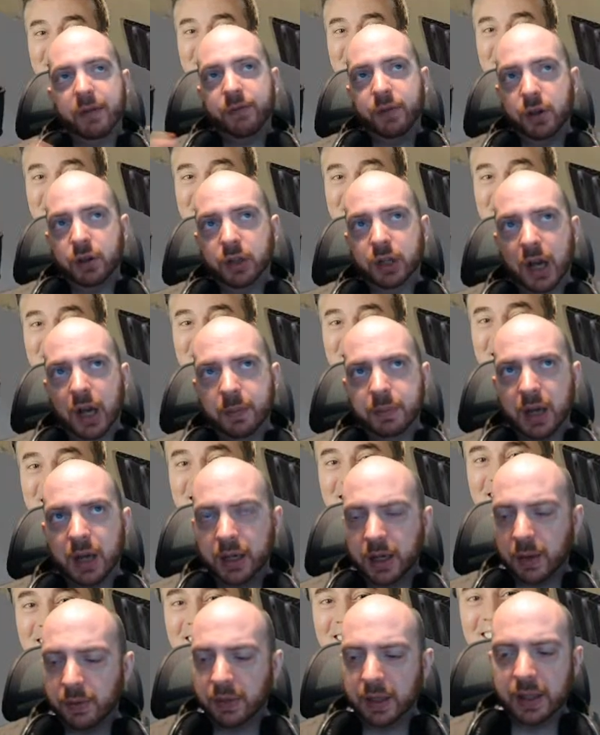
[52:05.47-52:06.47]
a few times. I
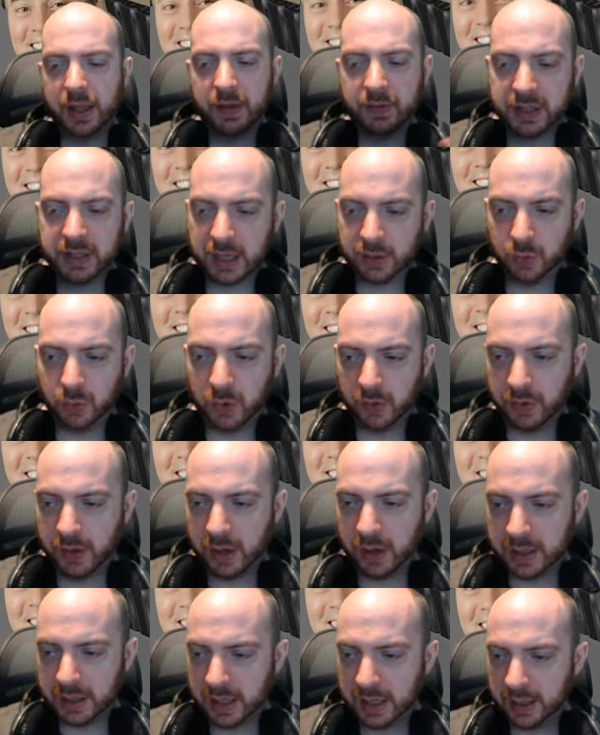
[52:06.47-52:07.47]
don't think they've settled on the
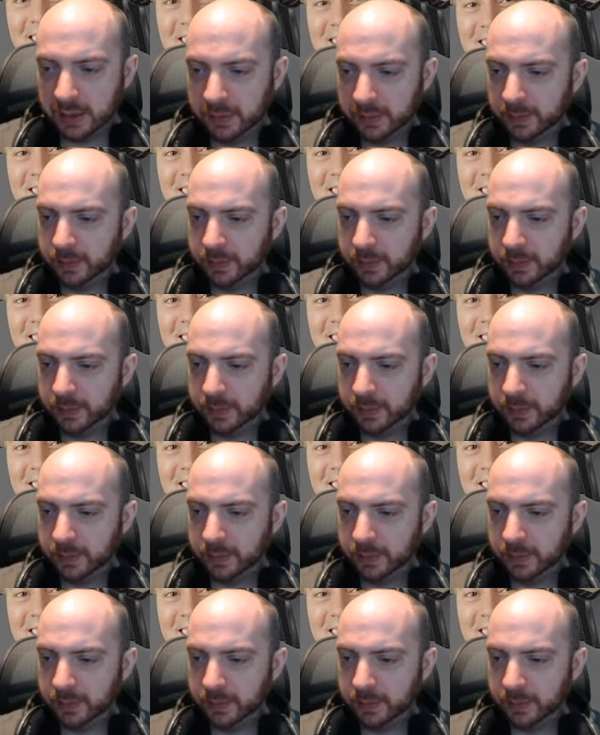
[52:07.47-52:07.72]
idea.